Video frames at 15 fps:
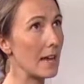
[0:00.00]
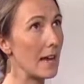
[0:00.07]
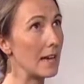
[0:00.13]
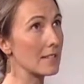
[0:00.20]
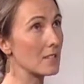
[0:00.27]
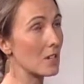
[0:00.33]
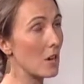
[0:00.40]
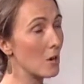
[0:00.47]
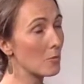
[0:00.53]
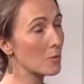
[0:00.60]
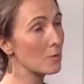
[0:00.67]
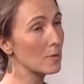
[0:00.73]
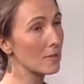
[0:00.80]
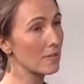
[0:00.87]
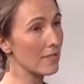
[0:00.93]
has a
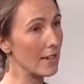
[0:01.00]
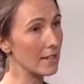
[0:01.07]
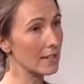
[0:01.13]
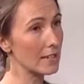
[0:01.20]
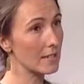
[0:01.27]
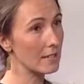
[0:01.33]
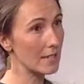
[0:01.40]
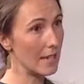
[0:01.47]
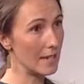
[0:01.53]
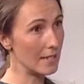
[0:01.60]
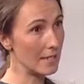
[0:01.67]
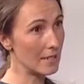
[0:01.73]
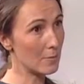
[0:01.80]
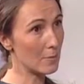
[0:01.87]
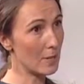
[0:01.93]
comparable effect to
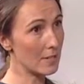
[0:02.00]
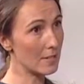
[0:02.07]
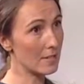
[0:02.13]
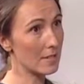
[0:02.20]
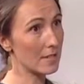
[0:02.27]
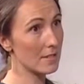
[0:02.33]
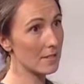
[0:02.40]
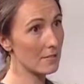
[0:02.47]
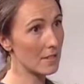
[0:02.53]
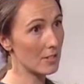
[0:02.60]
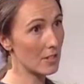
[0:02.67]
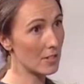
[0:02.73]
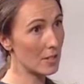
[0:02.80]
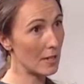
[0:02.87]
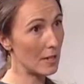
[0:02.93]
antidepressants such
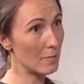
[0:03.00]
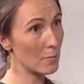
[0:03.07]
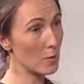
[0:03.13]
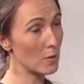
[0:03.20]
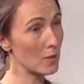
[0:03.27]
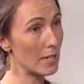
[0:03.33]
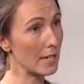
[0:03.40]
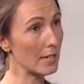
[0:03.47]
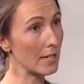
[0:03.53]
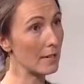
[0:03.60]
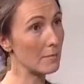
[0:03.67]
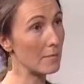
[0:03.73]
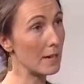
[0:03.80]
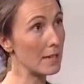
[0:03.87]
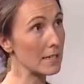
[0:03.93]
as Prozac,
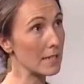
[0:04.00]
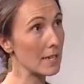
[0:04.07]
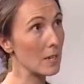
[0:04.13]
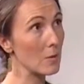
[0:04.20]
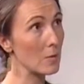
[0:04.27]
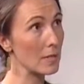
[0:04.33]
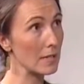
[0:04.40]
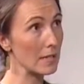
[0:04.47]
but with